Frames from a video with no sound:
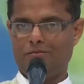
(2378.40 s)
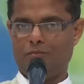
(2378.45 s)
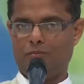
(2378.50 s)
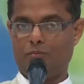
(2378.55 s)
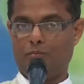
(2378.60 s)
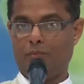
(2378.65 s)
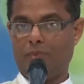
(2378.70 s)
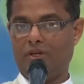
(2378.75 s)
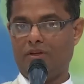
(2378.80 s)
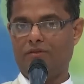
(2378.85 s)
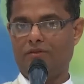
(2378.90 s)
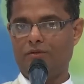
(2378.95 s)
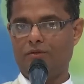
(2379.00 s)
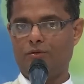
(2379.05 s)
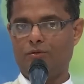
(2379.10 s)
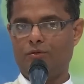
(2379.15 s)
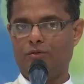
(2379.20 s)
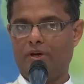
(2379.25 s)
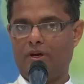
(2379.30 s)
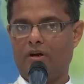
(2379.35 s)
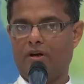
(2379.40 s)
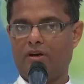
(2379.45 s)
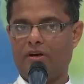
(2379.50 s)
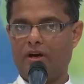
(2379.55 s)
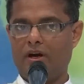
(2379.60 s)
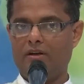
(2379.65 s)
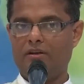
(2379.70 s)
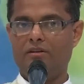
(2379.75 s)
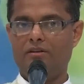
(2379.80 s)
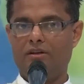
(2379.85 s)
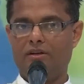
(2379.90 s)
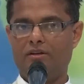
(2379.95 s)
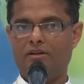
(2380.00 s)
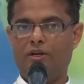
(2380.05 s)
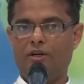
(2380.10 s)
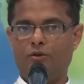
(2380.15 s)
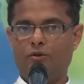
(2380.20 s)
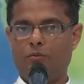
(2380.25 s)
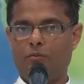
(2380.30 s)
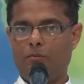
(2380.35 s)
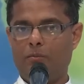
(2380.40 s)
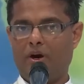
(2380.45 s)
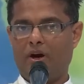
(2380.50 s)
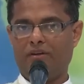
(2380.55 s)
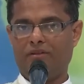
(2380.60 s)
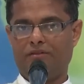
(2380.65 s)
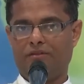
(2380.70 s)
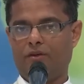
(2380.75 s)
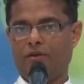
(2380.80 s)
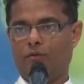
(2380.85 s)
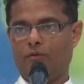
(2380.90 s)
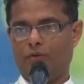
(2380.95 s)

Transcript: makes you a candidate to pass